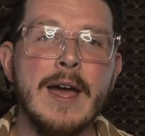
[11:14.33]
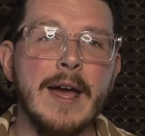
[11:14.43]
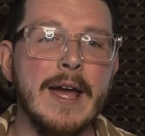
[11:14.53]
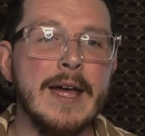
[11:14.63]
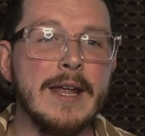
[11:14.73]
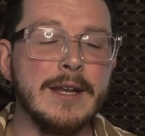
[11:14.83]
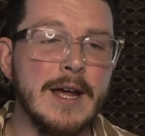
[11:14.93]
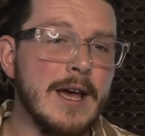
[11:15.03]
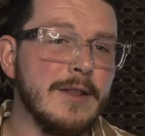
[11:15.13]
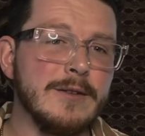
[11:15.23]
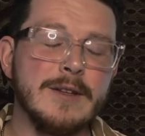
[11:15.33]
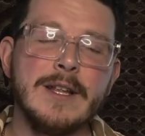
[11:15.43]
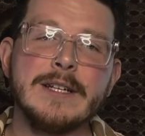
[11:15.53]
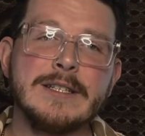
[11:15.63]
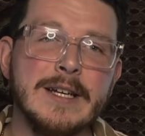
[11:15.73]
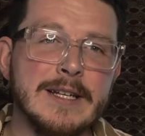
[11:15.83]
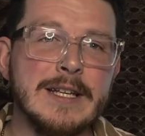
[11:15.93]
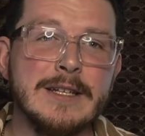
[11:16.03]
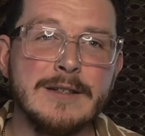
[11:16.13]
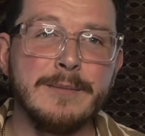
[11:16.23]
And there's a lot of
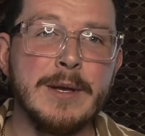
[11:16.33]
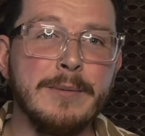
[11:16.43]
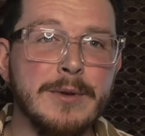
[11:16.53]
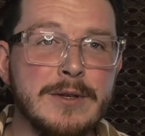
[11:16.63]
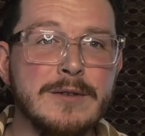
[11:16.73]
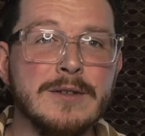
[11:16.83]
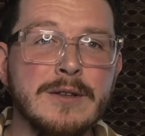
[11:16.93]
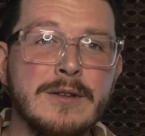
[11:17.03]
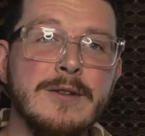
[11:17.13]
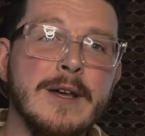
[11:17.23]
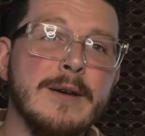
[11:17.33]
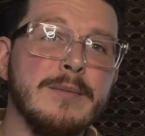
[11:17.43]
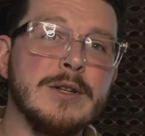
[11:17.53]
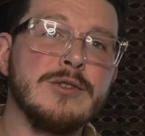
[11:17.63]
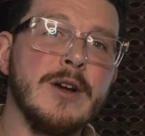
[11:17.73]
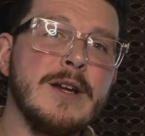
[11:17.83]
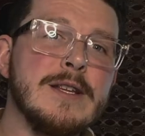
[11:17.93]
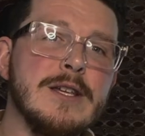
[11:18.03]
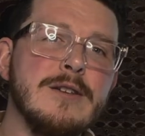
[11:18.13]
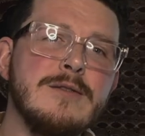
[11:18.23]
techniques that people use to do that, but trying to
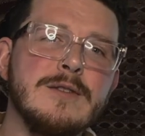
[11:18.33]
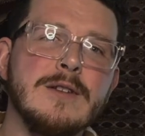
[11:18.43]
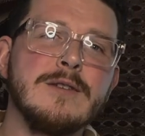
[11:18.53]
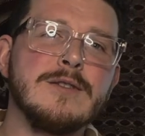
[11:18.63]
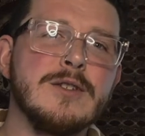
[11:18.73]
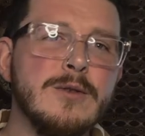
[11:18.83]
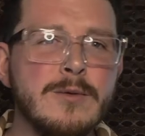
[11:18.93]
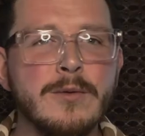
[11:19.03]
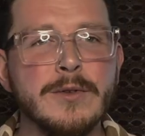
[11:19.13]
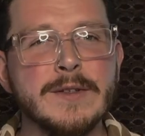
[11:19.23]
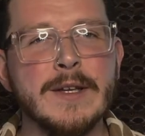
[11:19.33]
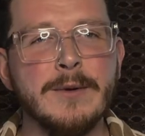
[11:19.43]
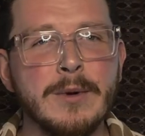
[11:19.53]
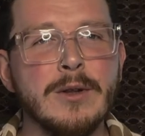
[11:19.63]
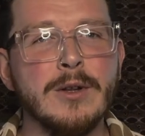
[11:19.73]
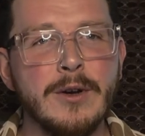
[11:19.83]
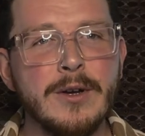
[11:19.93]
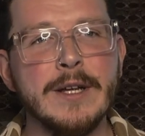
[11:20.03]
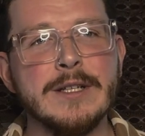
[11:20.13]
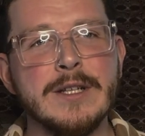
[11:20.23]
use those tools that we're
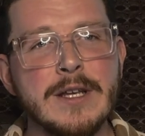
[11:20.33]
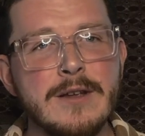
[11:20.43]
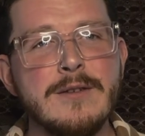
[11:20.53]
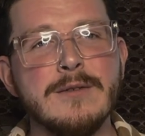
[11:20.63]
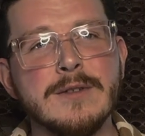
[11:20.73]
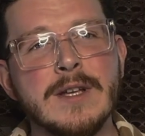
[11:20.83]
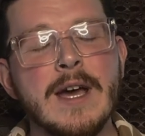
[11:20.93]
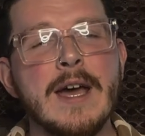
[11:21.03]
learning to use